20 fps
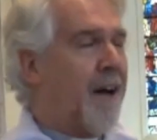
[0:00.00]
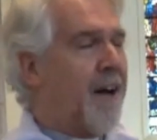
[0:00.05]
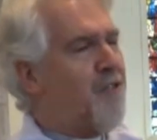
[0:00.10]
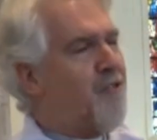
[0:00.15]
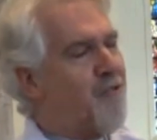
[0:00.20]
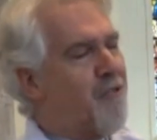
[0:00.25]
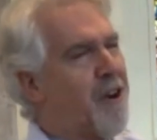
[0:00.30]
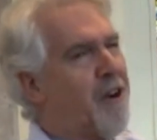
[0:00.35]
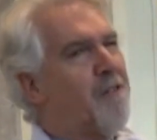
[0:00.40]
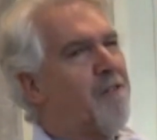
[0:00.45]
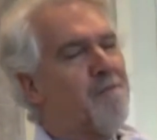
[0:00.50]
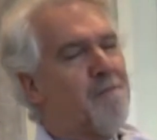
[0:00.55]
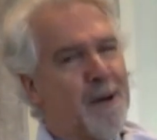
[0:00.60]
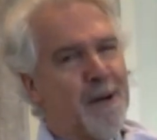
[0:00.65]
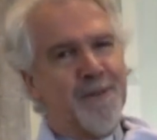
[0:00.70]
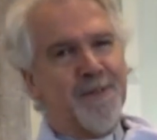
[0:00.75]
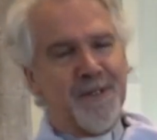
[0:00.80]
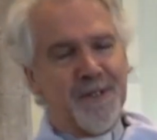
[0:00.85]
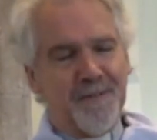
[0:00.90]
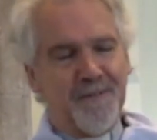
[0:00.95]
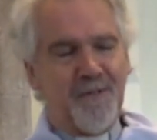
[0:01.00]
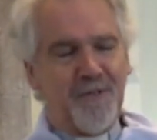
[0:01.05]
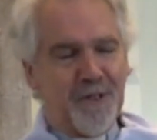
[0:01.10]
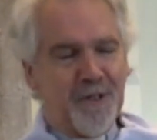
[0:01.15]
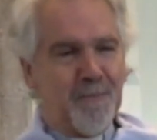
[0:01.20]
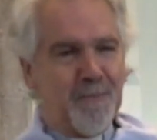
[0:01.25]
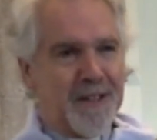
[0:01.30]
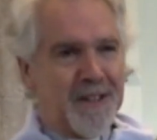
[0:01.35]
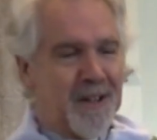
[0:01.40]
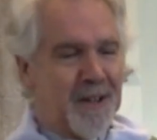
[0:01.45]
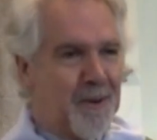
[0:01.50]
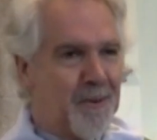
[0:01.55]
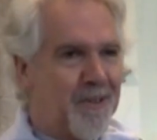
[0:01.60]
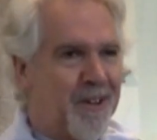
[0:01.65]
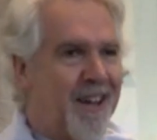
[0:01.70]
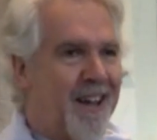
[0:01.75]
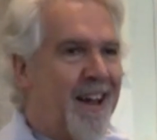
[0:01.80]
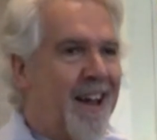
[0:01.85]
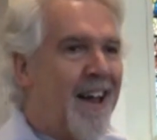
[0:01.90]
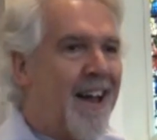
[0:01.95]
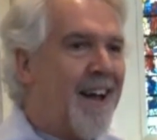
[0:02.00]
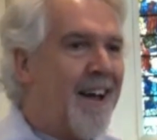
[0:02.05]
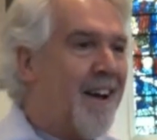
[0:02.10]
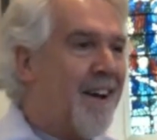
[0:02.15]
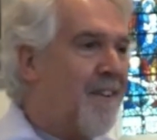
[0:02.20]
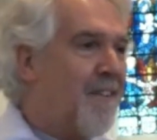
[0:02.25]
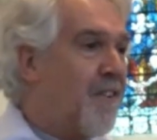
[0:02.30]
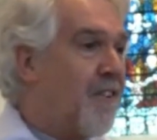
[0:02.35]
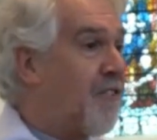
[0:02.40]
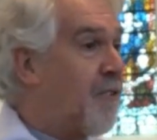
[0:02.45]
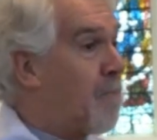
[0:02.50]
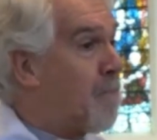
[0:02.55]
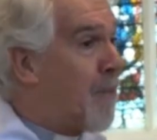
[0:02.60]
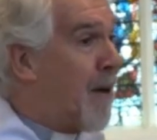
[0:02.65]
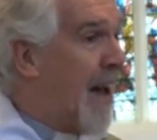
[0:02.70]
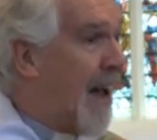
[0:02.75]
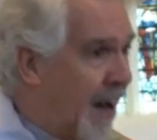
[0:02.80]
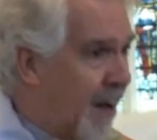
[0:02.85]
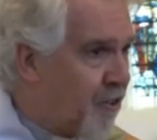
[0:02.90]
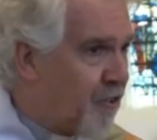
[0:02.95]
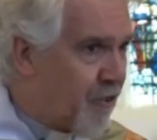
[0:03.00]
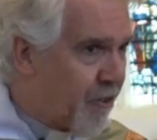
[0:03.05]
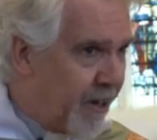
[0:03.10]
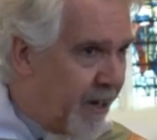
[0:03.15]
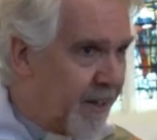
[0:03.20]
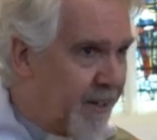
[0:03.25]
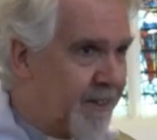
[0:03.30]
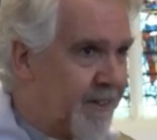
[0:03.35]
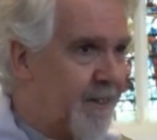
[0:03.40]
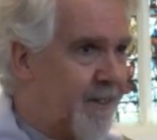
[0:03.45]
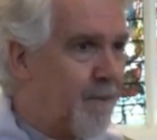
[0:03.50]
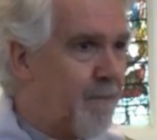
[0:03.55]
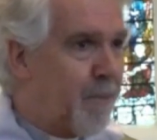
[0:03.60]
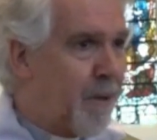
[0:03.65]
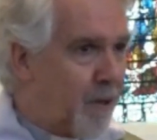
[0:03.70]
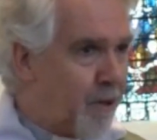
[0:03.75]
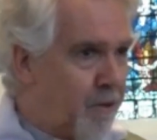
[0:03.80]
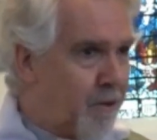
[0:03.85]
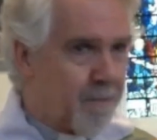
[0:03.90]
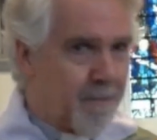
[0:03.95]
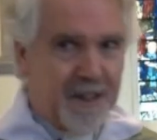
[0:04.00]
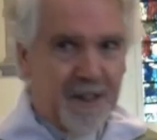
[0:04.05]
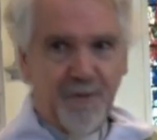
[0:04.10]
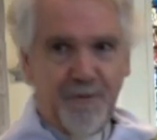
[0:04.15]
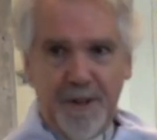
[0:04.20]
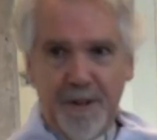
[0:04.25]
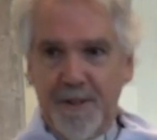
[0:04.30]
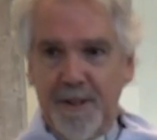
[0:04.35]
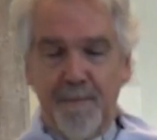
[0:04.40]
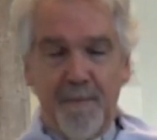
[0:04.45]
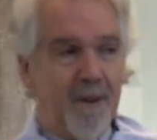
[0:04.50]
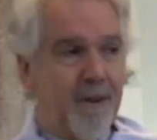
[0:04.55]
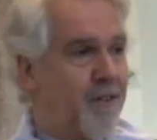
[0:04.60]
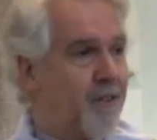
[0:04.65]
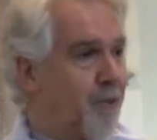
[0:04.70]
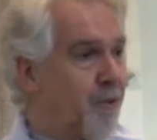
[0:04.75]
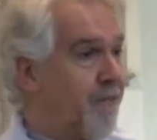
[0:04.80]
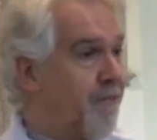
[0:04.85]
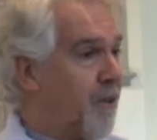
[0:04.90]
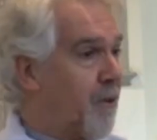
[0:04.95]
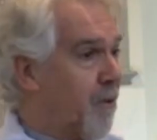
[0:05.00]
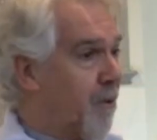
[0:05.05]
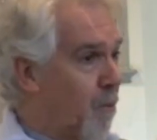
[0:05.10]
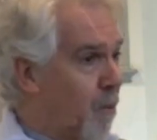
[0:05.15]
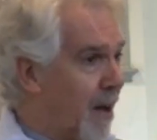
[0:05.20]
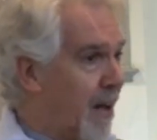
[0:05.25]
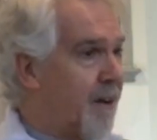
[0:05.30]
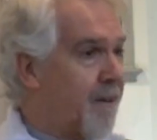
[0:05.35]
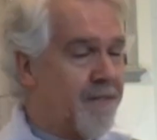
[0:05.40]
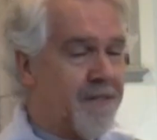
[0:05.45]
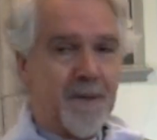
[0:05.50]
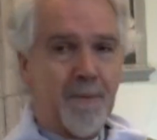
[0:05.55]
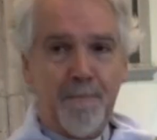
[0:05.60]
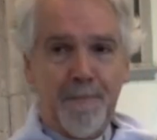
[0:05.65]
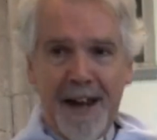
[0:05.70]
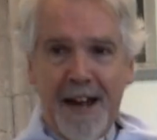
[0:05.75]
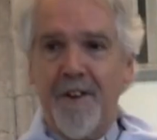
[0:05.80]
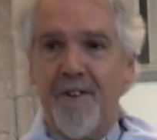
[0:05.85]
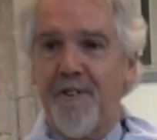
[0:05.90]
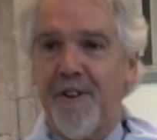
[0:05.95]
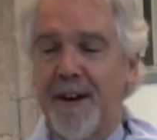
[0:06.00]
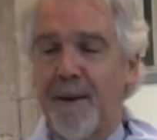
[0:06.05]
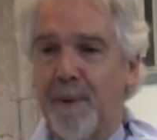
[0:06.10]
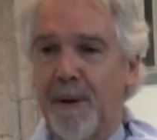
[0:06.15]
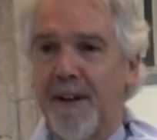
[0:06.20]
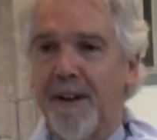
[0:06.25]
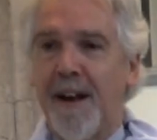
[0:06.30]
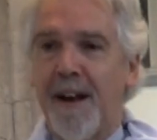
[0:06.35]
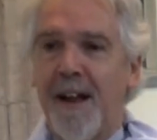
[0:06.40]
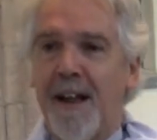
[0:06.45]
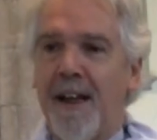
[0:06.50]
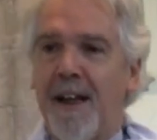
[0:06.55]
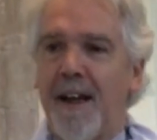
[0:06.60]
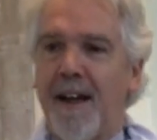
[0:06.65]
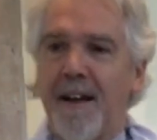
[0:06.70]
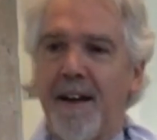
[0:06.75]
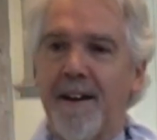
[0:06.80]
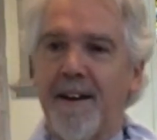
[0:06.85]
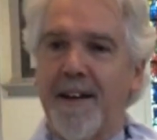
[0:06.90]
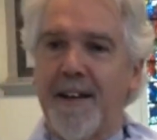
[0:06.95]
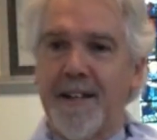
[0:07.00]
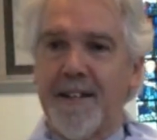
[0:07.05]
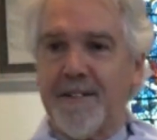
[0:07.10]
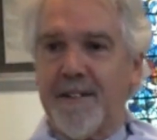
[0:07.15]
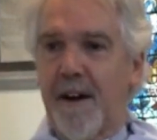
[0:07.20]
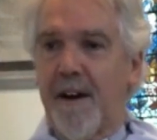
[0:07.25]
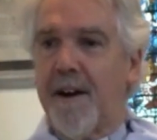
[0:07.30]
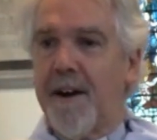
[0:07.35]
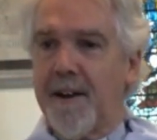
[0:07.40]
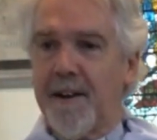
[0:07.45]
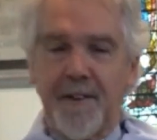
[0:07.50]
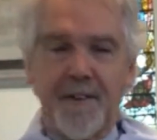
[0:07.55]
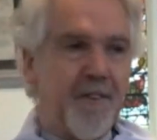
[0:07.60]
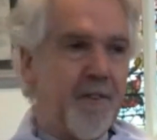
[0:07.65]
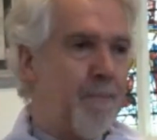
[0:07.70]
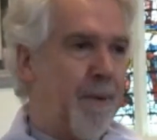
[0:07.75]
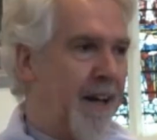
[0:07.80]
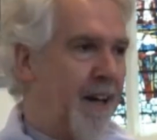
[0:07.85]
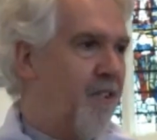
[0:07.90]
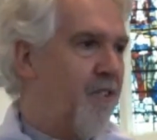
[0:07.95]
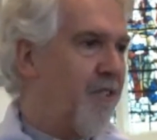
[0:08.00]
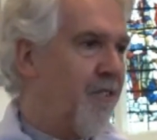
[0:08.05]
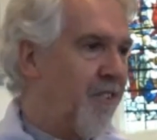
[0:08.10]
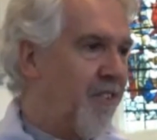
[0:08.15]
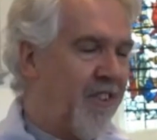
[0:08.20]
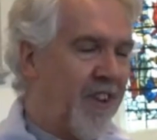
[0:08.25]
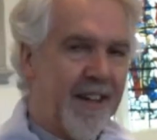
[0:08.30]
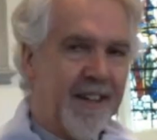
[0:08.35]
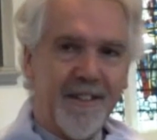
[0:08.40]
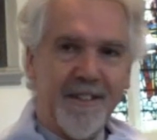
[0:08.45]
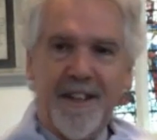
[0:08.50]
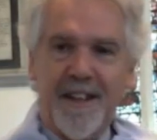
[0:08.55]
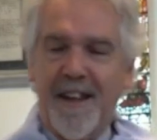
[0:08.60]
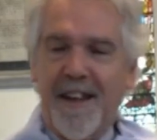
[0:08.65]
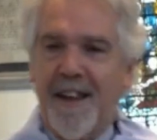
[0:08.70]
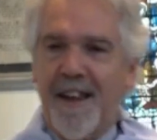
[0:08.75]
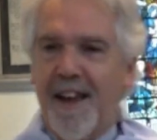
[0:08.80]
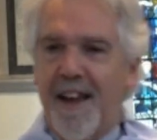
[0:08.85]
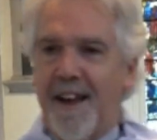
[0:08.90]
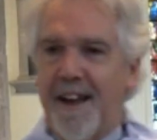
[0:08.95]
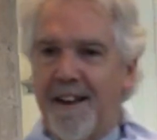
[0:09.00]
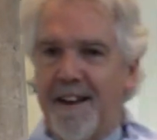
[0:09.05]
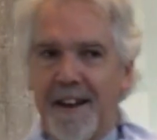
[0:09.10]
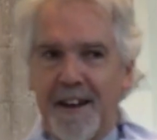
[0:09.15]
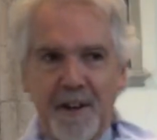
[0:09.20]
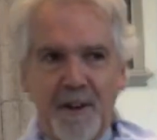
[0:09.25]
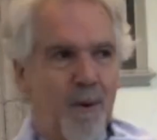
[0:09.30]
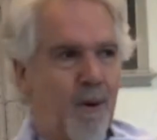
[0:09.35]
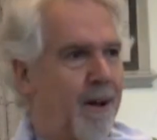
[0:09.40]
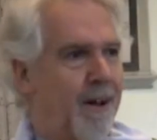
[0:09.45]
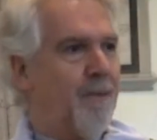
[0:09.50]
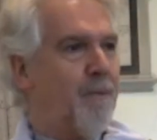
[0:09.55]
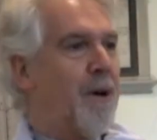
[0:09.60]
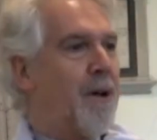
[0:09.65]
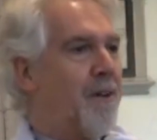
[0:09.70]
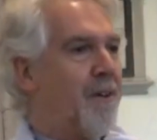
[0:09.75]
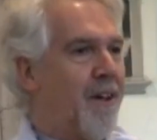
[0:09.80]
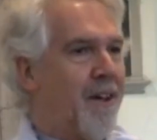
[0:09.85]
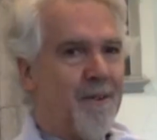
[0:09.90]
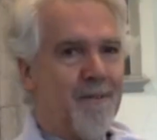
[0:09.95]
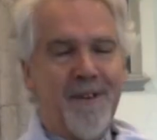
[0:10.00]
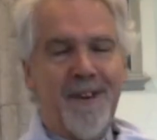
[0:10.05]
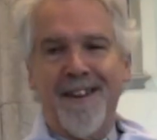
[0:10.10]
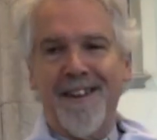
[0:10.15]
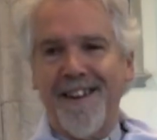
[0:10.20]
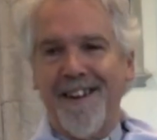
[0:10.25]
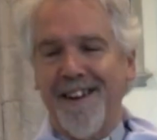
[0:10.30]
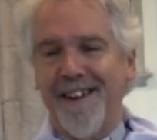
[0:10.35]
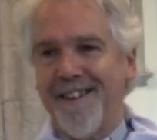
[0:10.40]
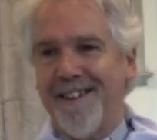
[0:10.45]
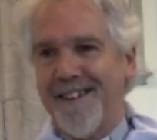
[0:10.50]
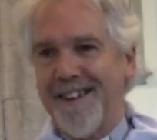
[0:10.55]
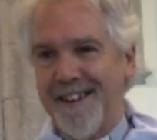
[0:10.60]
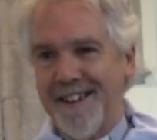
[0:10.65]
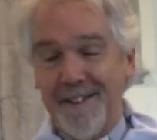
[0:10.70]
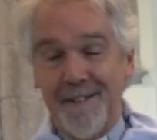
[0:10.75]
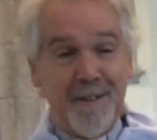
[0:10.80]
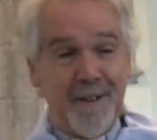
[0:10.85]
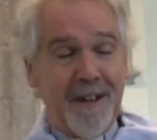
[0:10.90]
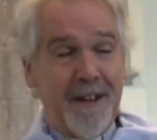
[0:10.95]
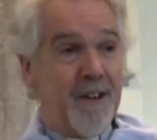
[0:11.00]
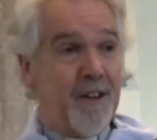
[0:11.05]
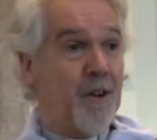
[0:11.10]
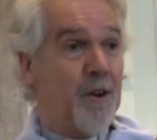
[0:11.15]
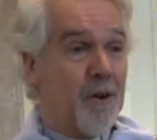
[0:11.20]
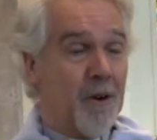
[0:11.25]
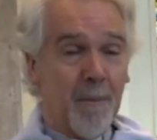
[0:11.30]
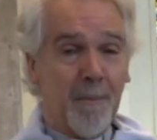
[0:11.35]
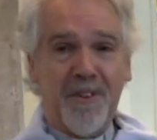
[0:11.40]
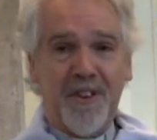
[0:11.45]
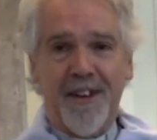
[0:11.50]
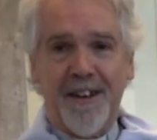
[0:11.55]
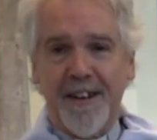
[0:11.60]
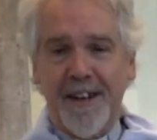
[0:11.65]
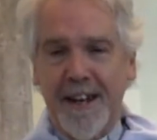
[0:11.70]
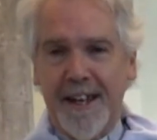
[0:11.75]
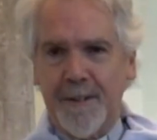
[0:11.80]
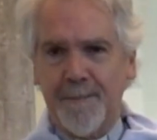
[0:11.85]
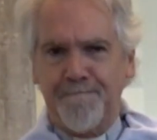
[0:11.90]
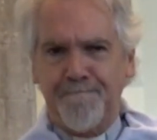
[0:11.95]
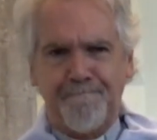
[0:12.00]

drove, most of the truth be told, the St. Patrick's pilgrimage route. I'm not sure if you're aware of St. Patrick, but he's Ireland's patron saint, and quite well known in Europe, certainly.